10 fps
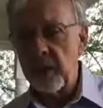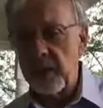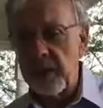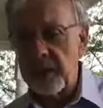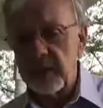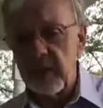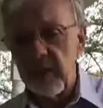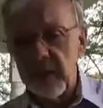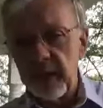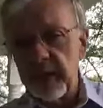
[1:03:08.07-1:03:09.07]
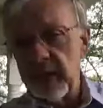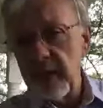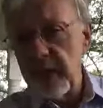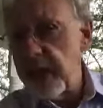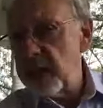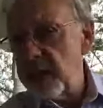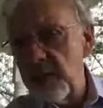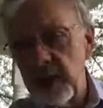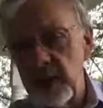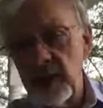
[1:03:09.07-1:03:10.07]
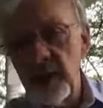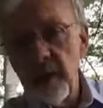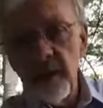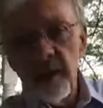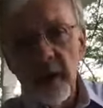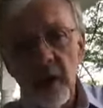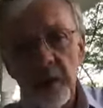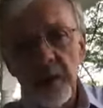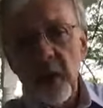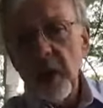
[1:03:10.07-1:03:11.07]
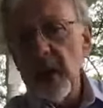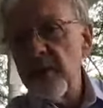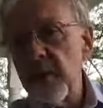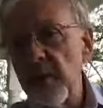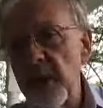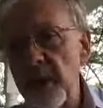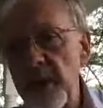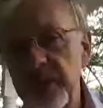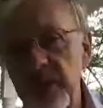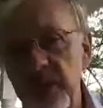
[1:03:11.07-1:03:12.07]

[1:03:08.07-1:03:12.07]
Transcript: lesson like I did last week. Hope y'all have a great rest of the